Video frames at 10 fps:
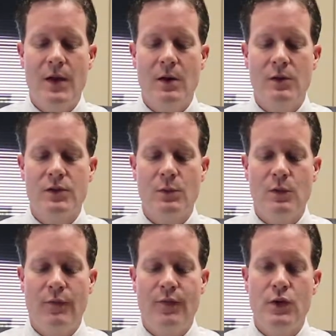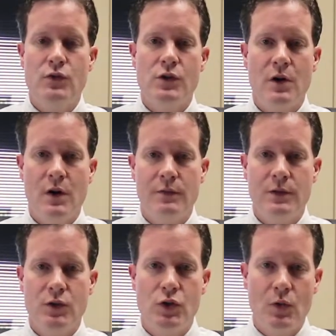then also with fusion of
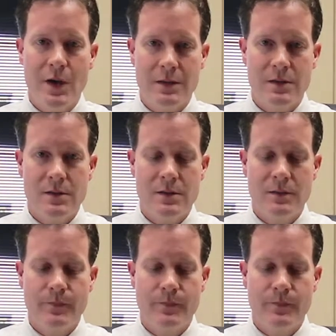the joints.